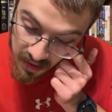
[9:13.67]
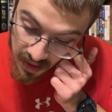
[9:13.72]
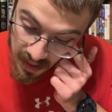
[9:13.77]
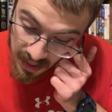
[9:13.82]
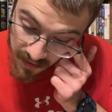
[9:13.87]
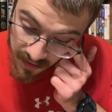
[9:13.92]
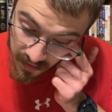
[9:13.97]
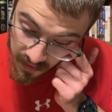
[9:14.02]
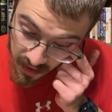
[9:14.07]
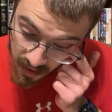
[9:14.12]

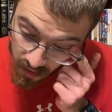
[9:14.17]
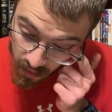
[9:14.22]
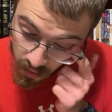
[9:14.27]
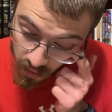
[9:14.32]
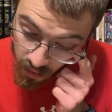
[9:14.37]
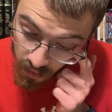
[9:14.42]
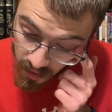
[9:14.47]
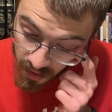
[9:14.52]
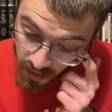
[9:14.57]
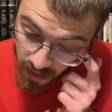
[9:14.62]
even
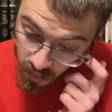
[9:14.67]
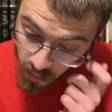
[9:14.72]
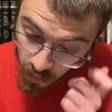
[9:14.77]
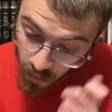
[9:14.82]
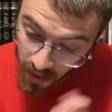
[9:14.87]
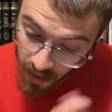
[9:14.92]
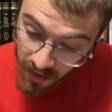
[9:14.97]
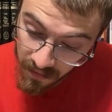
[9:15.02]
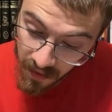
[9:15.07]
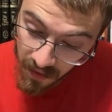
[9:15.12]
including
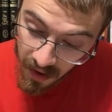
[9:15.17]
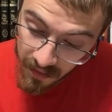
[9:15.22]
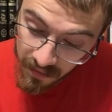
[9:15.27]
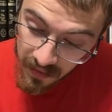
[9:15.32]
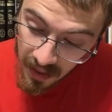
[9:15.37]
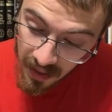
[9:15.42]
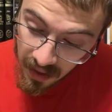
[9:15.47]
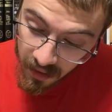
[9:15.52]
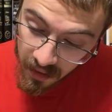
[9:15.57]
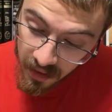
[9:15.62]
25
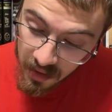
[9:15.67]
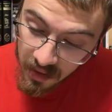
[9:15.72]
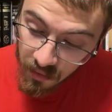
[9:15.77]
gallons